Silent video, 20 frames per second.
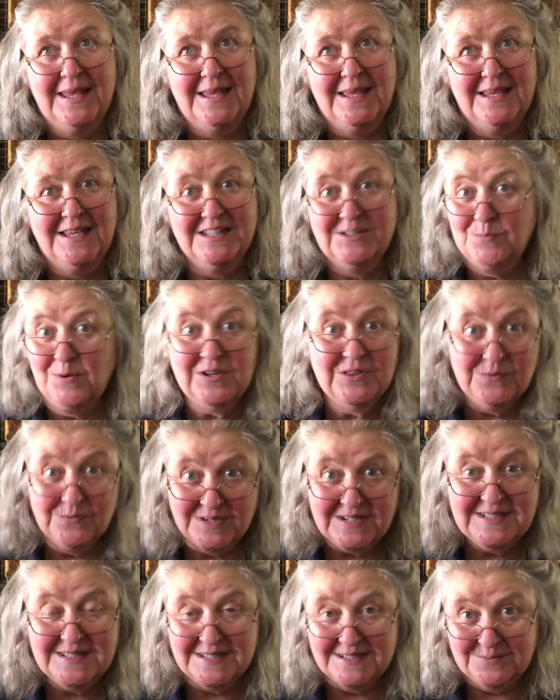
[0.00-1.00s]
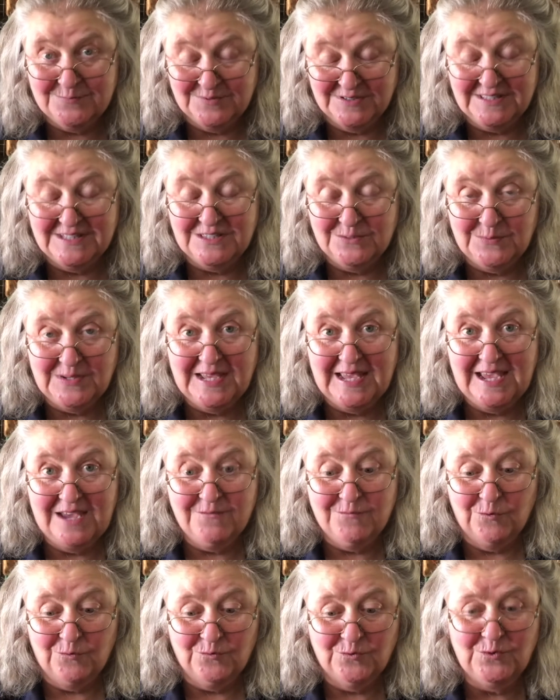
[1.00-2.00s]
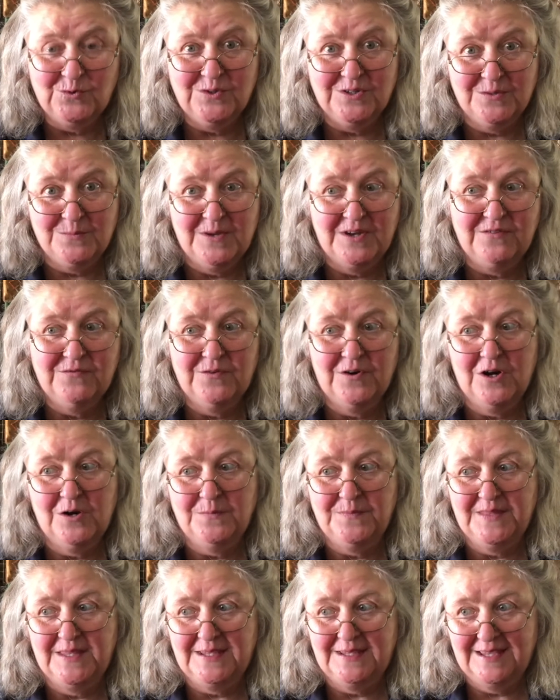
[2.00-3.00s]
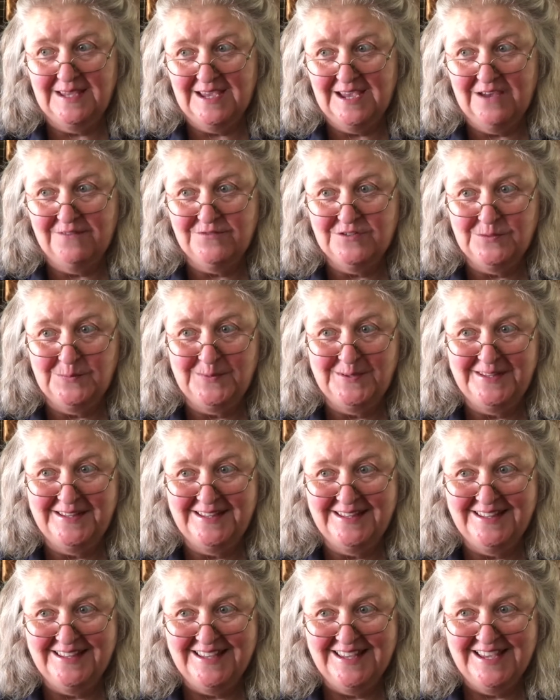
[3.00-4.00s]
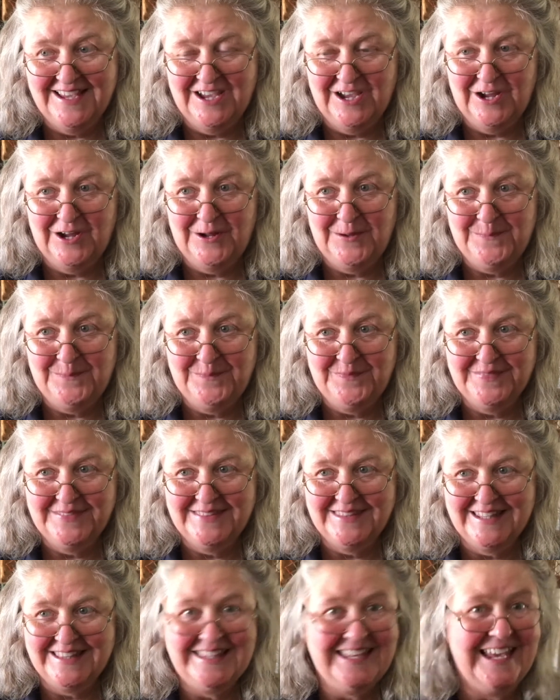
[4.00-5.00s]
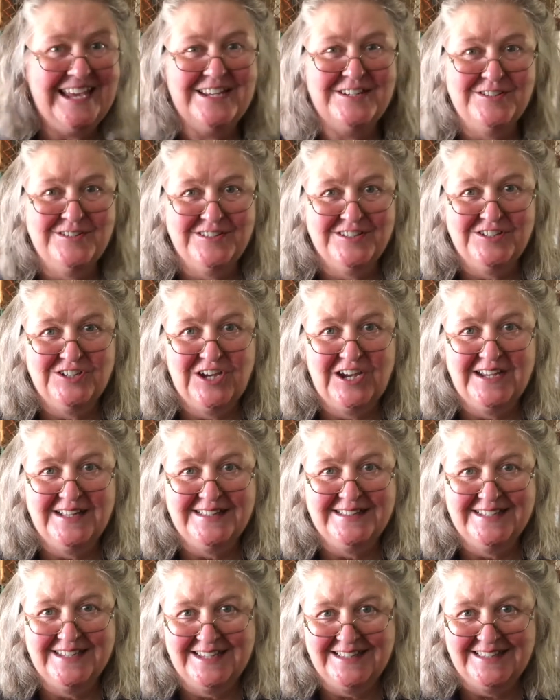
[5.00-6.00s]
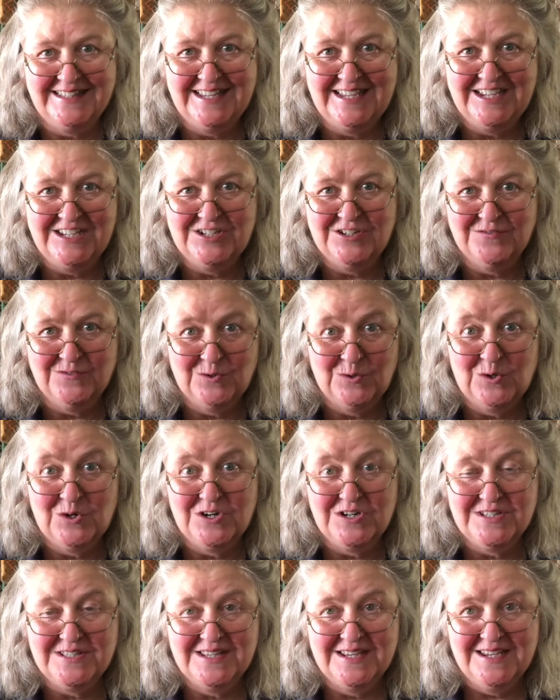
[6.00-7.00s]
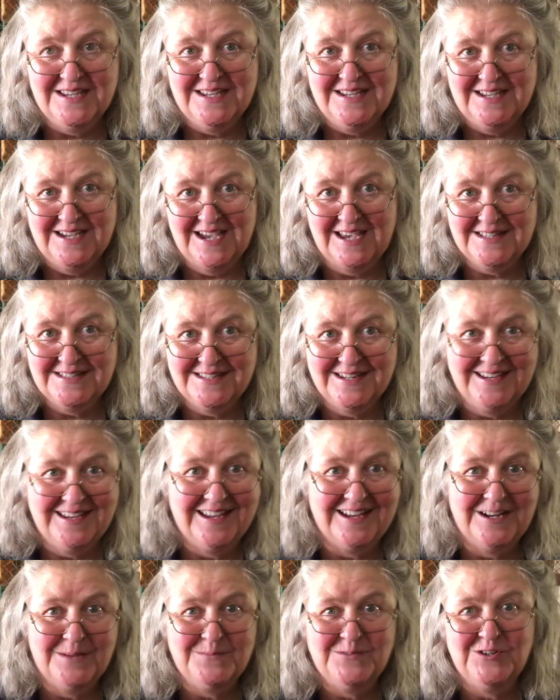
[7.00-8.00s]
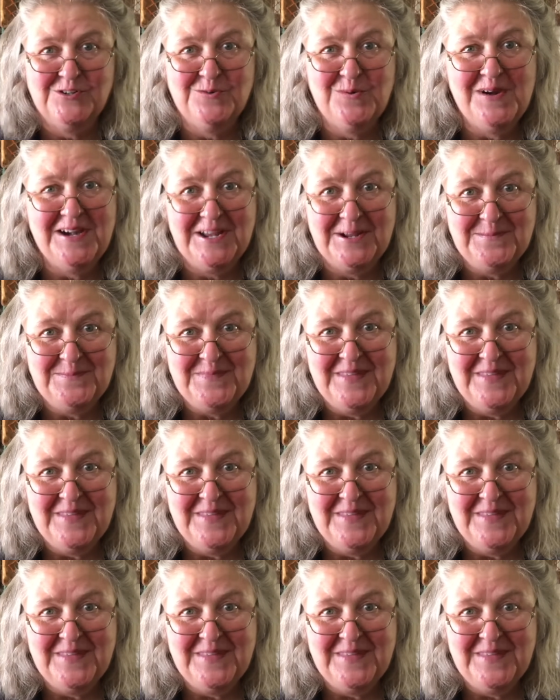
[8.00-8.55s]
It's one of the reasons really that we have a rule at my farm that you have to be that the age of the child and the age of the horse has to add up to 20,